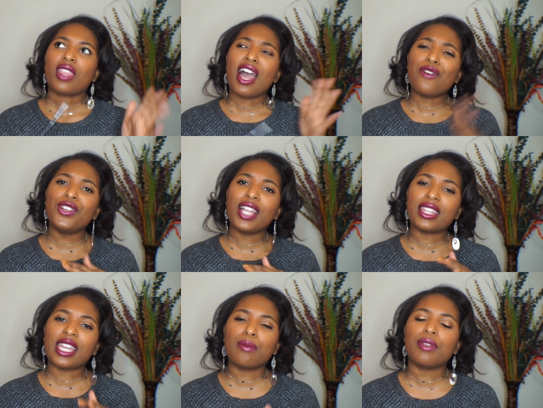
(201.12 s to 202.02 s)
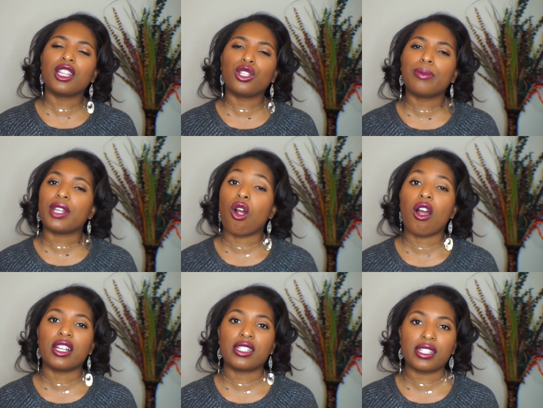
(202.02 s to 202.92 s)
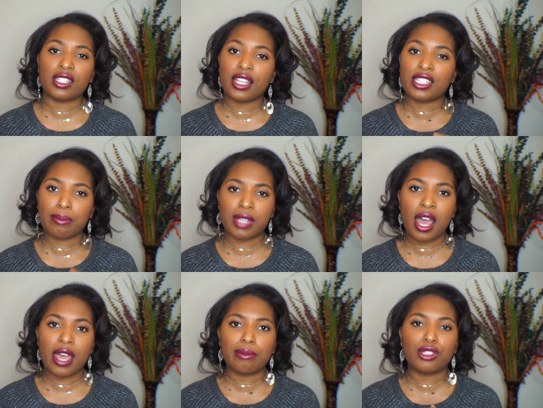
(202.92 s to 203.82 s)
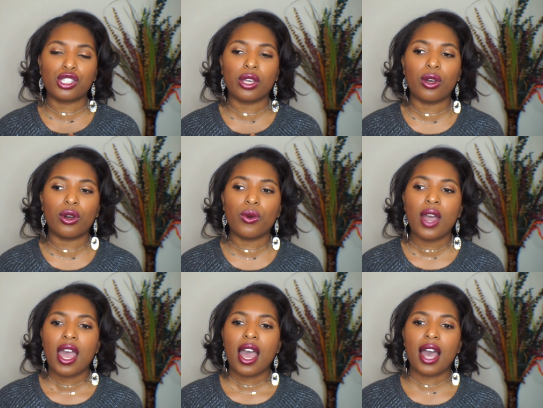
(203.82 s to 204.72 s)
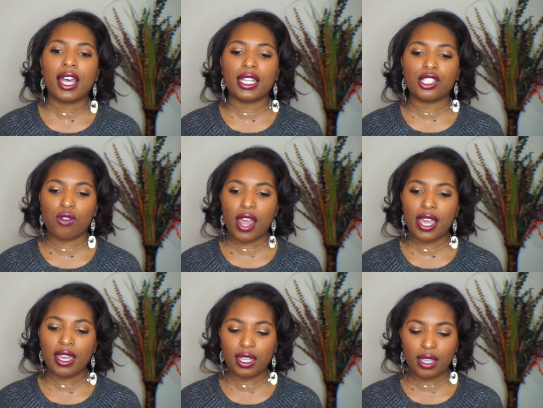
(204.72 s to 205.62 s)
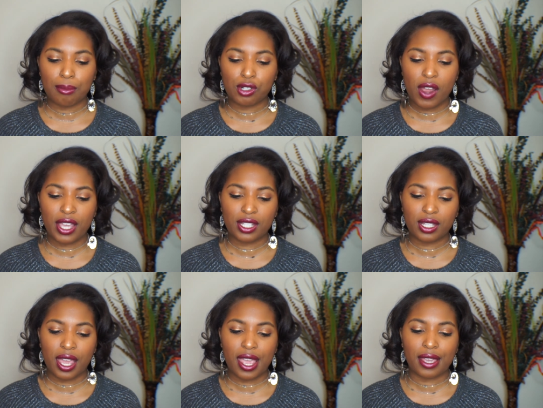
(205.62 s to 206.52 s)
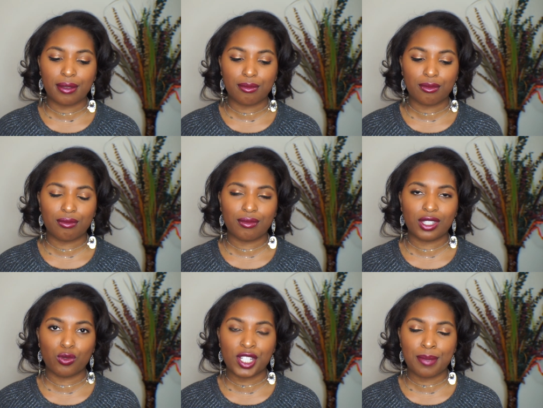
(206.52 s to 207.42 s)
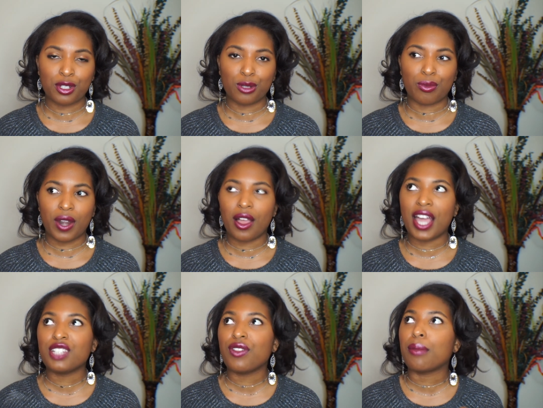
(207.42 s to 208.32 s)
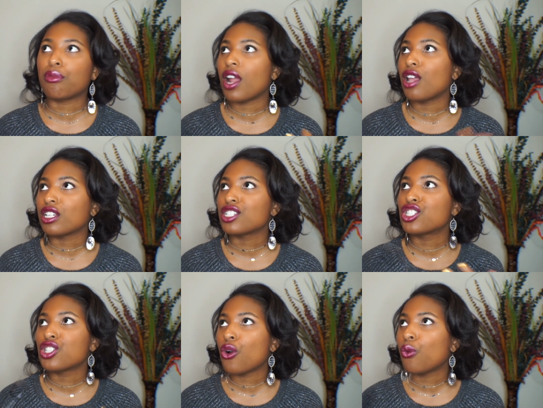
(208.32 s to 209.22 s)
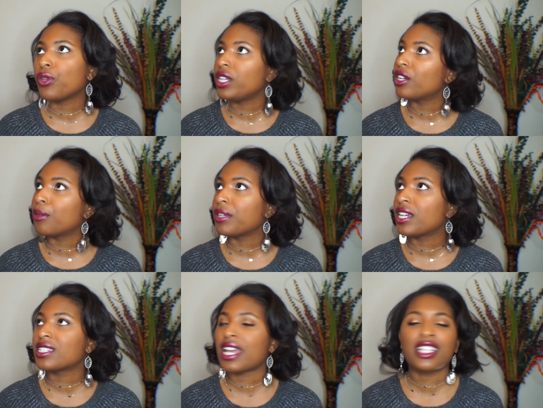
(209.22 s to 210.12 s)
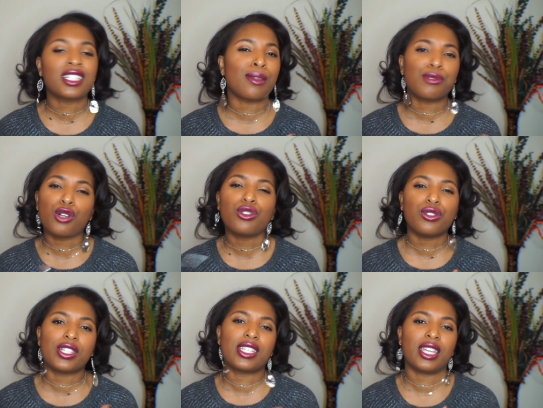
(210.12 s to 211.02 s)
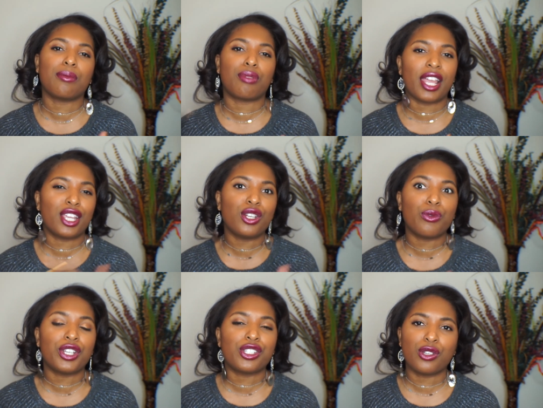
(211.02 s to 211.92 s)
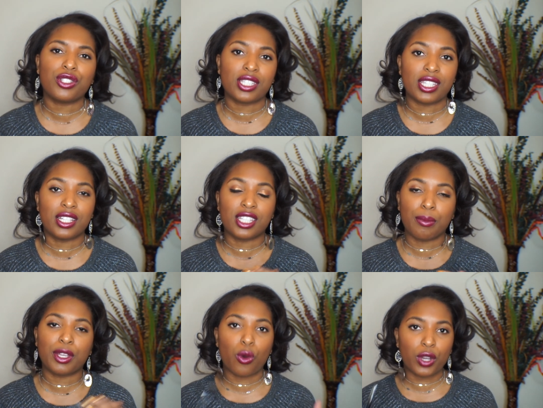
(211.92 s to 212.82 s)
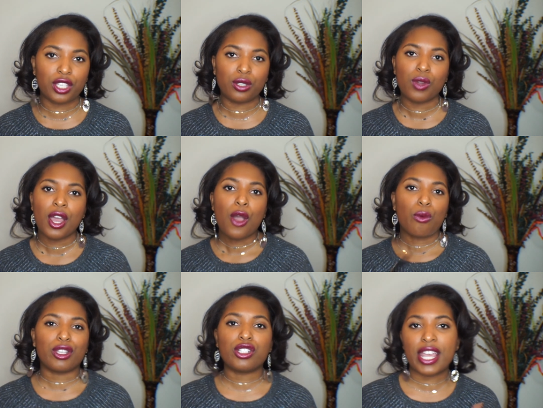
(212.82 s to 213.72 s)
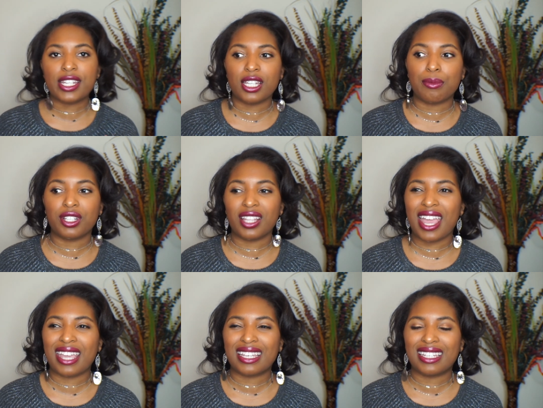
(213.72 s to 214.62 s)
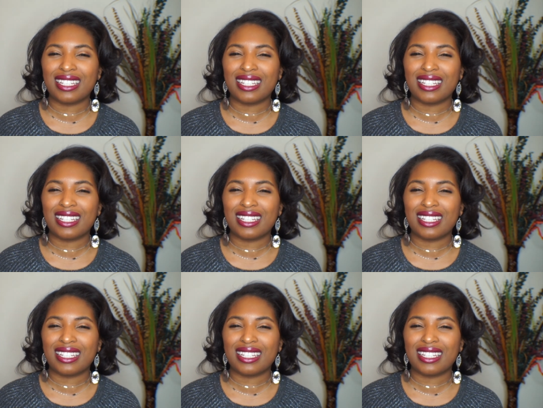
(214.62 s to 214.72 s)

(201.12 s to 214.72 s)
I feel like that can be a little bit harsh sometimes. So I try, I'm trying to like switch up and do brown. I just feel like brown looks so weird, because I guess because I'm so used to seeing black. You know, when you're so used to seeing something on you, when you change it up, you're like,